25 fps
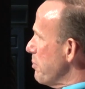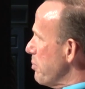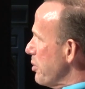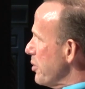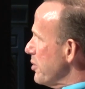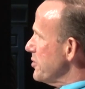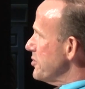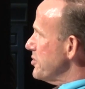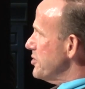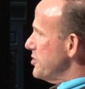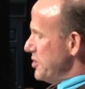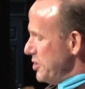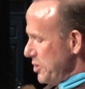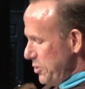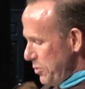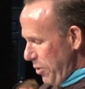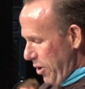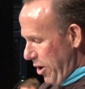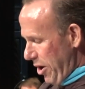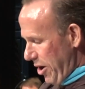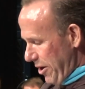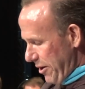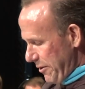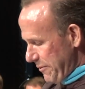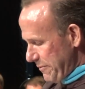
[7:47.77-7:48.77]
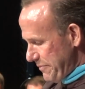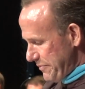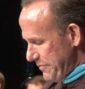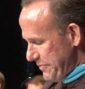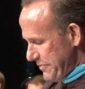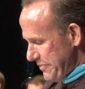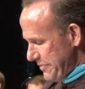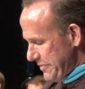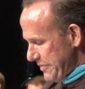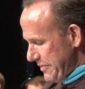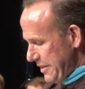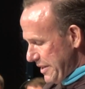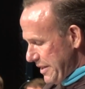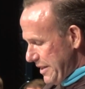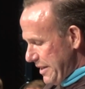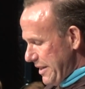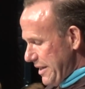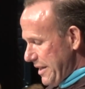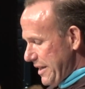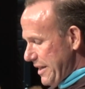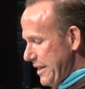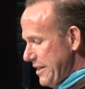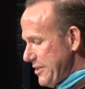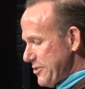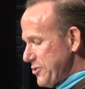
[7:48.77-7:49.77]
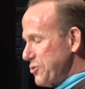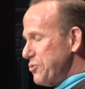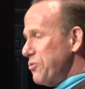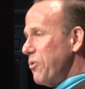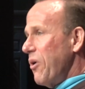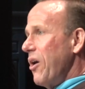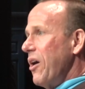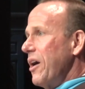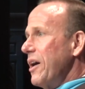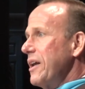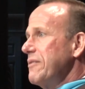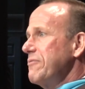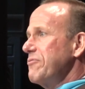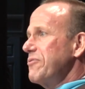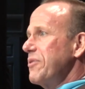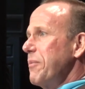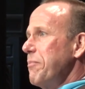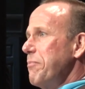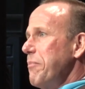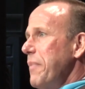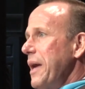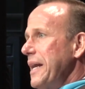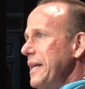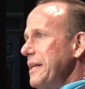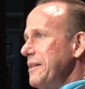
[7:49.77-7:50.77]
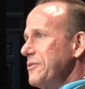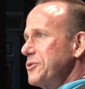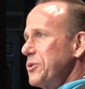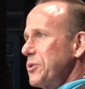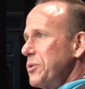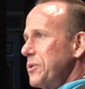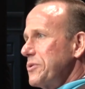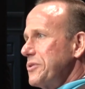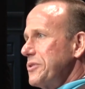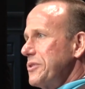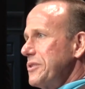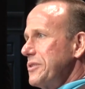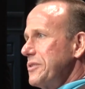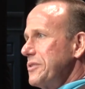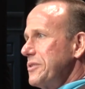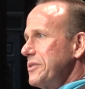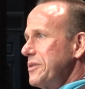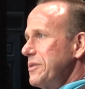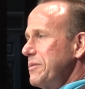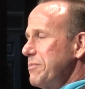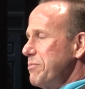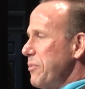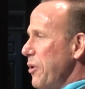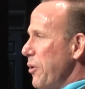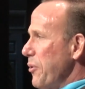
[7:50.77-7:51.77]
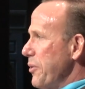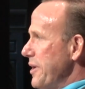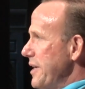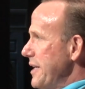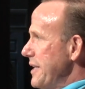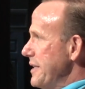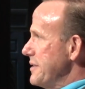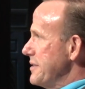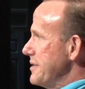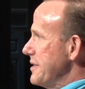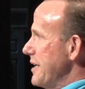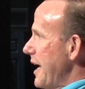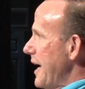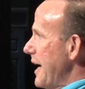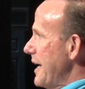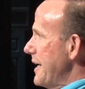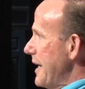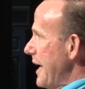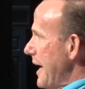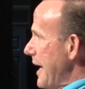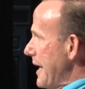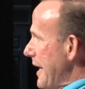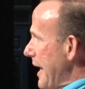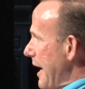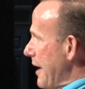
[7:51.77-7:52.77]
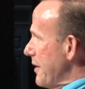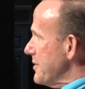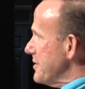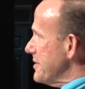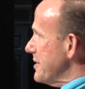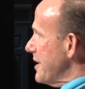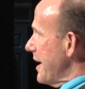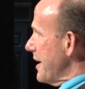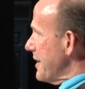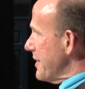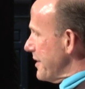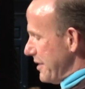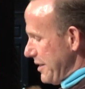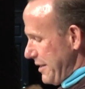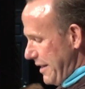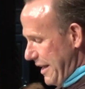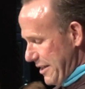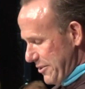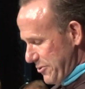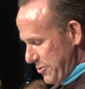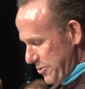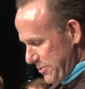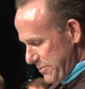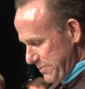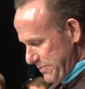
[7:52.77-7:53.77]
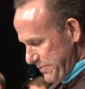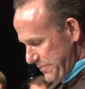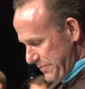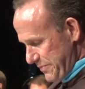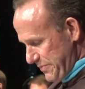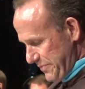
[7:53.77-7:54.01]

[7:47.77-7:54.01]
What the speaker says: person you are is drawn from many sources, both inside and outside the classroom.